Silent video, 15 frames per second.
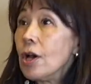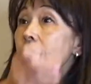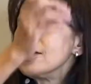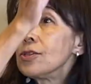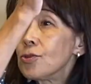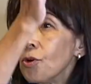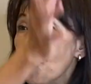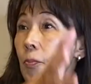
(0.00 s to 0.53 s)

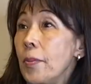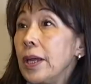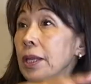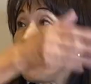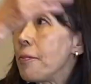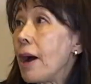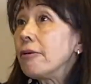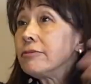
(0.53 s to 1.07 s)
So many
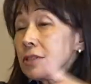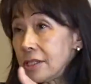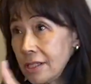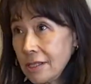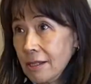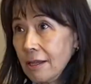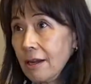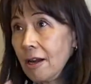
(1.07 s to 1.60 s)

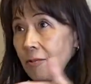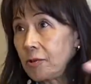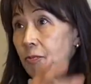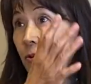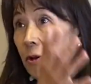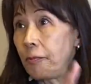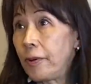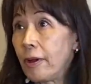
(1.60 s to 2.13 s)
mountains they have to
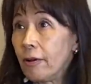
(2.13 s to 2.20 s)
prepare